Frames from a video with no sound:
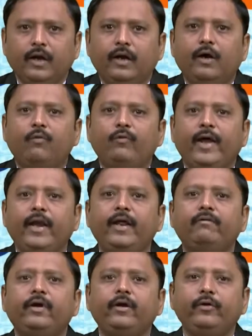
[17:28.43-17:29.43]
Now,
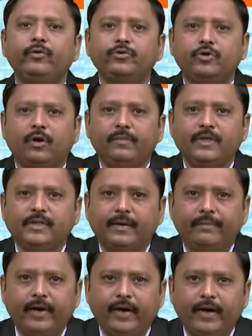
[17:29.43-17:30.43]
whenever new job is
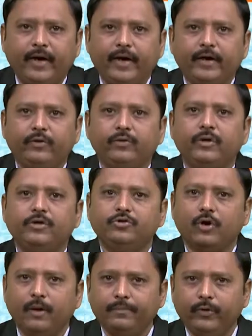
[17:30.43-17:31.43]
appended into the
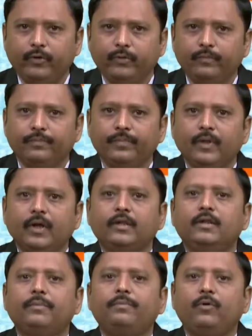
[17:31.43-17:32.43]
job queue,
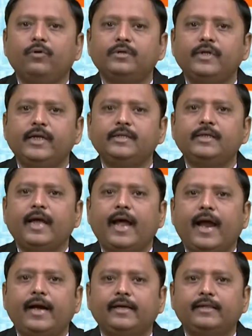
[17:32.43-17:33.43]
the process
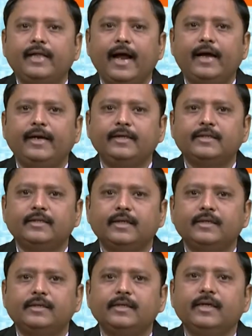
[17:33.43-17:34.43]
at that
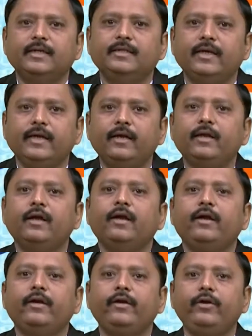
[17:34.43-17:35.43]
instance is in
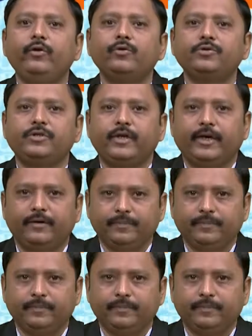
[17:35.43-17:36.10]
new state.